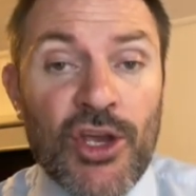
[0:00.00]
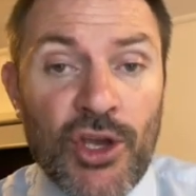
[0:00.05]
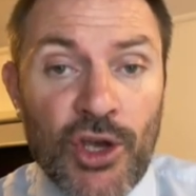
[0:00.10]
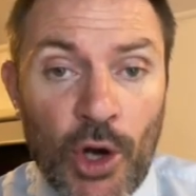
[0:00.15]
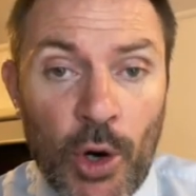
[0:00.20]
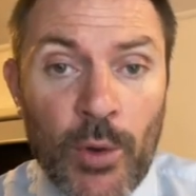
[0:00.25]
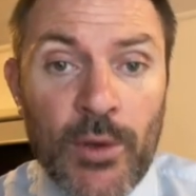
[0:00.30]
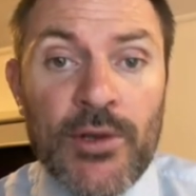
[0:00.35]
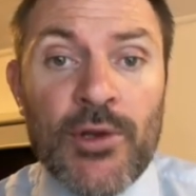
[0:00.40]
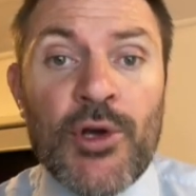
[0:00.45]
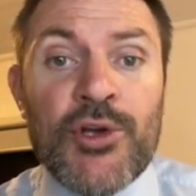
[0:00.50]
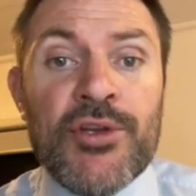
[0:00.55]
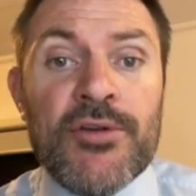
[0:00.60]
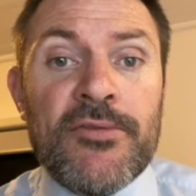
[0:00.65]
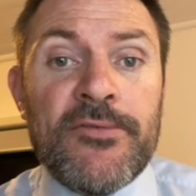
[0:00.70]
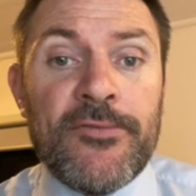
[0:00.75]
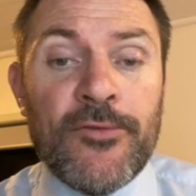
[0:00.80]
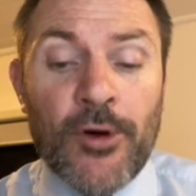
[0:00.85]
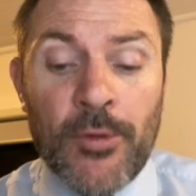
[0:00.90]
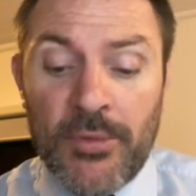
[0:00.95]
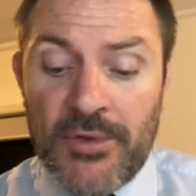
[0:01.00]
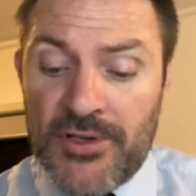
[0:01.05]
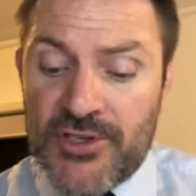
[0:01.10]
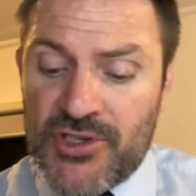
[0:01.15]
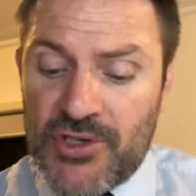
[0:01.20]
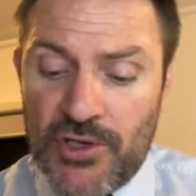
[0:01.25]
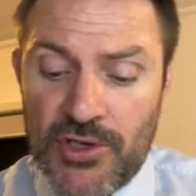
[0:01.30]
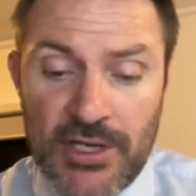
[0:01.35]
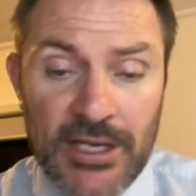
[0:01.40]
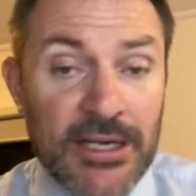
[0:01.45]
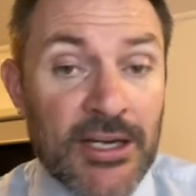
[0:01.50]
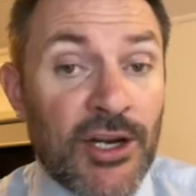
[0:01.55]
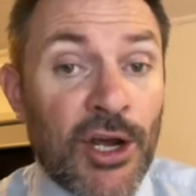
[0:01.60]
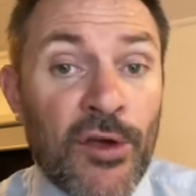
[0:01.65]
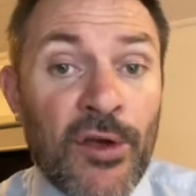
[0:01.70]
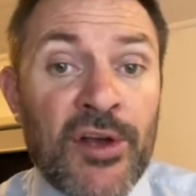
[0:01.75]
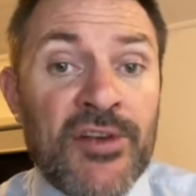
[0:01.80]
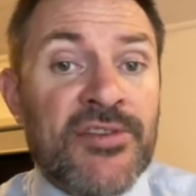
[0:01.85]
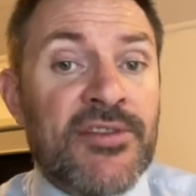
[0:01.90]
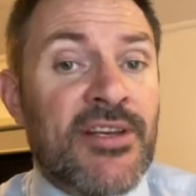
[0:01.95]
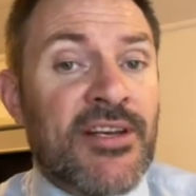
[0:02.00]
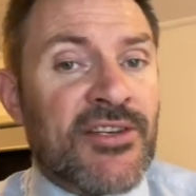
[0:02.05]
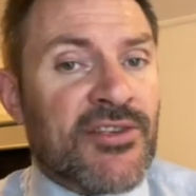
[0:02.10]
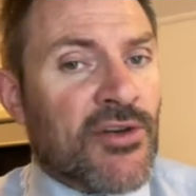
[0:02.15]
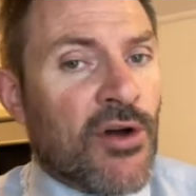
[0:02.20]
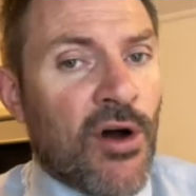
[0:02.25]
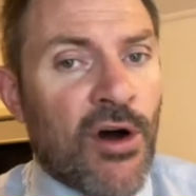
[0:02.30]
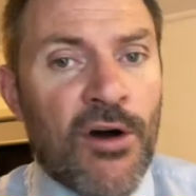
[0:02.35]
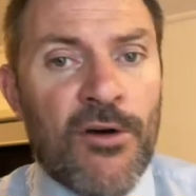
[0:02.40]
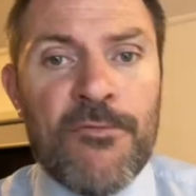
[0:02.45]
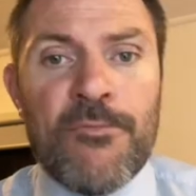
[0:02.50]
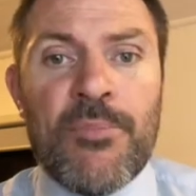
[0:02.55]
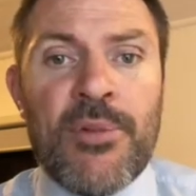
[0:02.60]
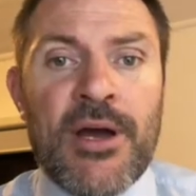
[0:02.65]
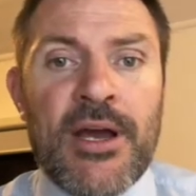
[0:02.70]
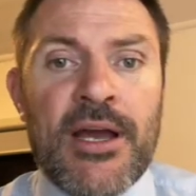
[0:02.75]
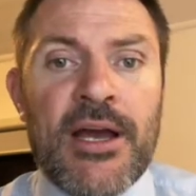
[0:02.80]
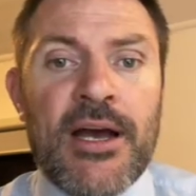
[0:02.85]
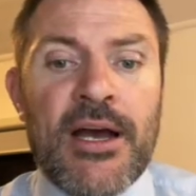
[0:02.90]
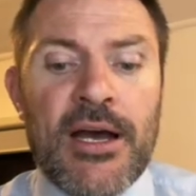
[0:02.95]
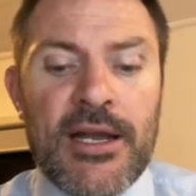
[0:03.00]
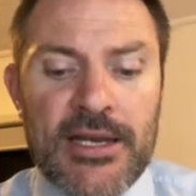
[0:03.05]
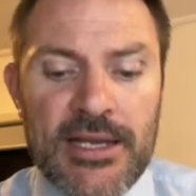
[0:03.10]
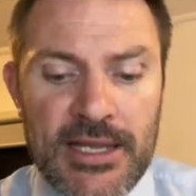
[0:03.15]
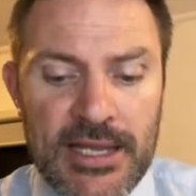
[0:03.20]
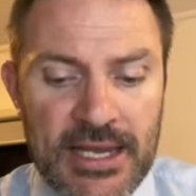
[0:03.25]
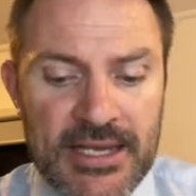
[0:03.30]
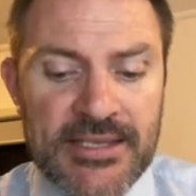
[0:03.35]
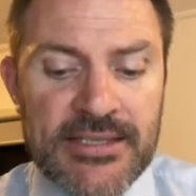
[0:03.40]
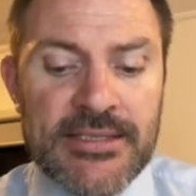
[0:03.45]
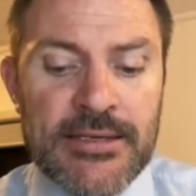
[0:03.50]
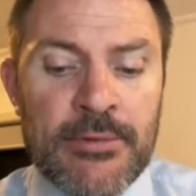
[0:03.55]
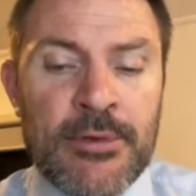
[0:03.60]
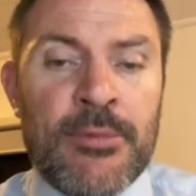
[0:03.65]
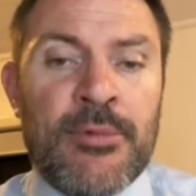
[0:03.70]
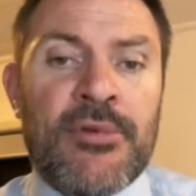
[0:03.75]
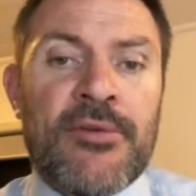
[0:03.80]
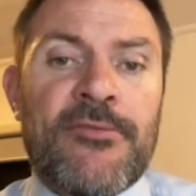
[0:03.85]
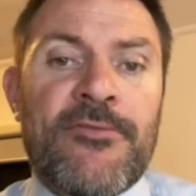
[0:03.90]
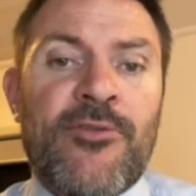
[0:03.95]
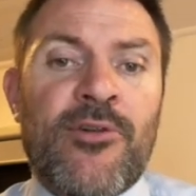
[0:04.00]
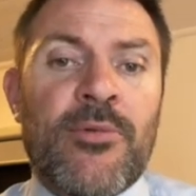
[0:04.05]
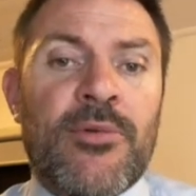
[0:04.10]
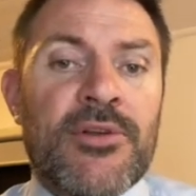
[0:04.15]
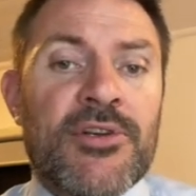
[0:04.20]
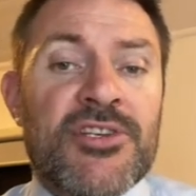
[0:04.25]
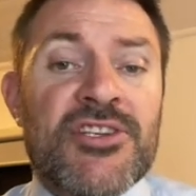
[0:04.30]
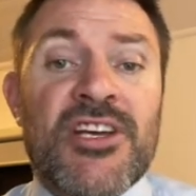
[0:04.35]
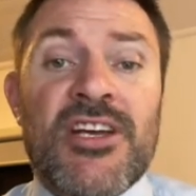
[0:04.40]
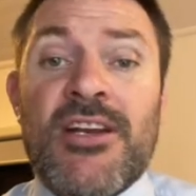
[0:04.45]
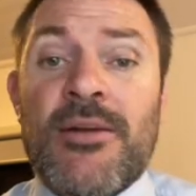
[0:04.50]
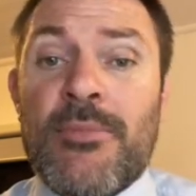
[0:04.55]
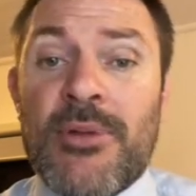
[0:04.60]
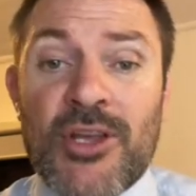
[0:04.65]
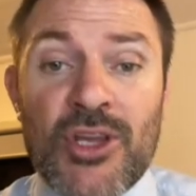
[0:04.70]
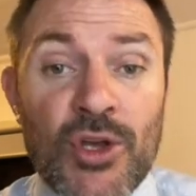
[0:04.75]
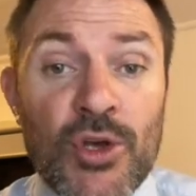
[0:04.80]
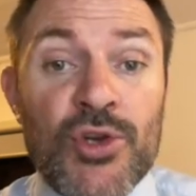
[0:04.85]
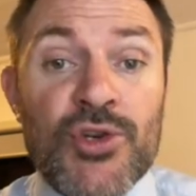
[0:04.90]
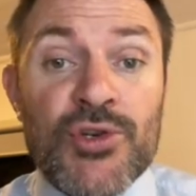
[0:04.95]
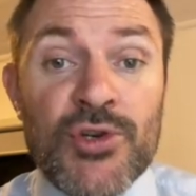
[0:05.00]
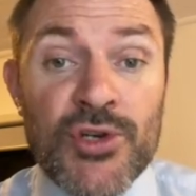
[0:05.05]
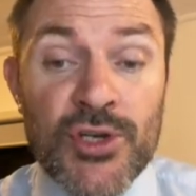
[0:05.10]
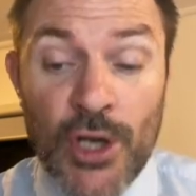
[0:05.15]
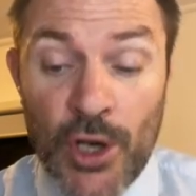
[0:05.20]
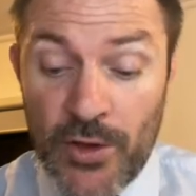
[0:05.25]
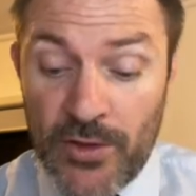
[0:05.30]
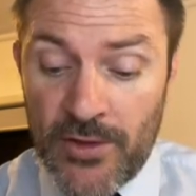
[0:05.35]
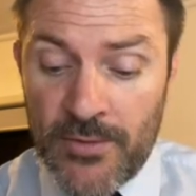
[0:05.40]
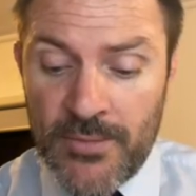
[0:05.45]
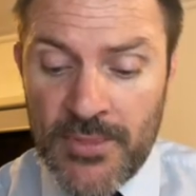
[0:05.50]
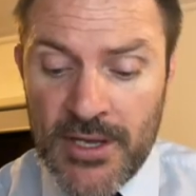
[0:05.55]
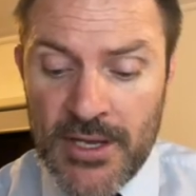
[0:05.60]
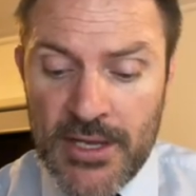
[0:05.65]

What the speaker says: Go and learn your formulas. You need to know those things off by heart. Yes, some of them on the formula sheet, but you should know them.